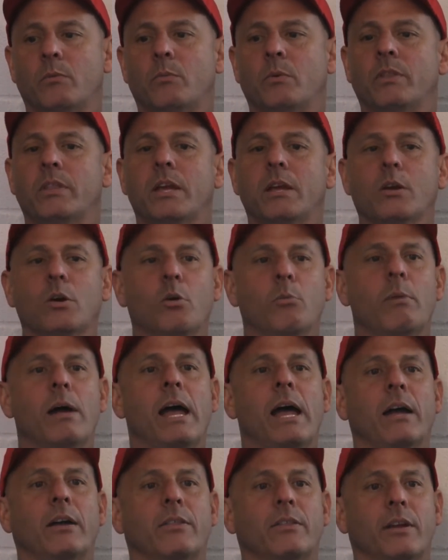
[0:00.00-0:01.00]
when they go
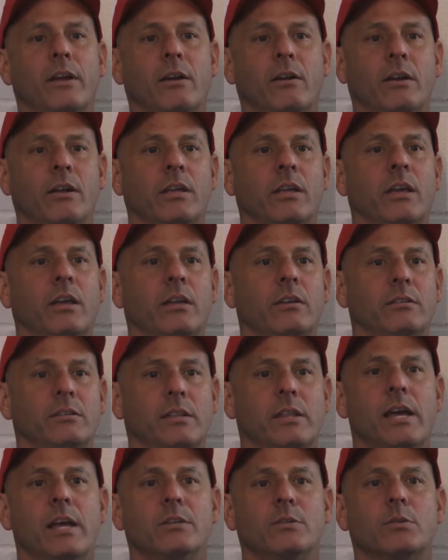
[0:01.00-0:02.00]
back there again to
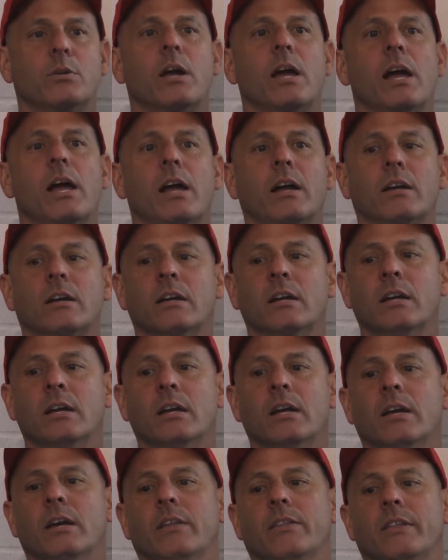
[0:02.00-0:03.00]
that track,
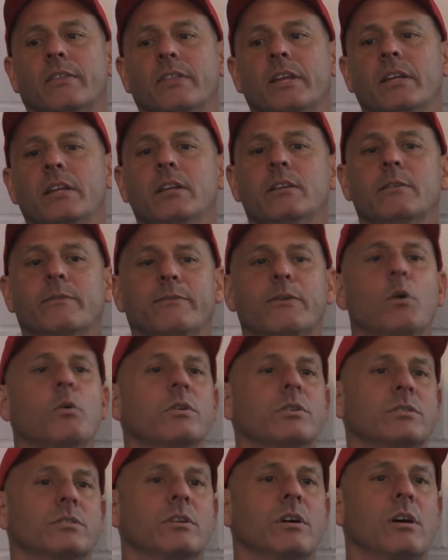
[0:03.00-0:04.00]
that they need to
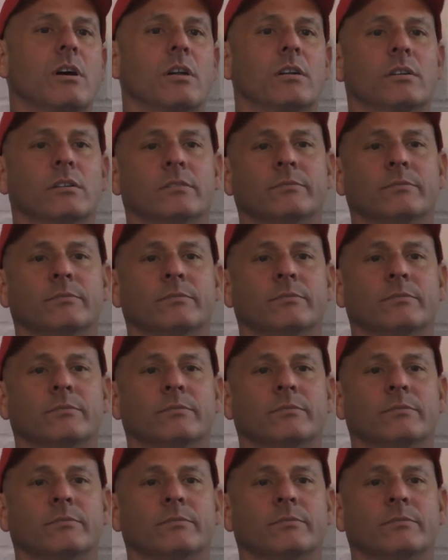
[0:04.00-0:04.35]
focus on.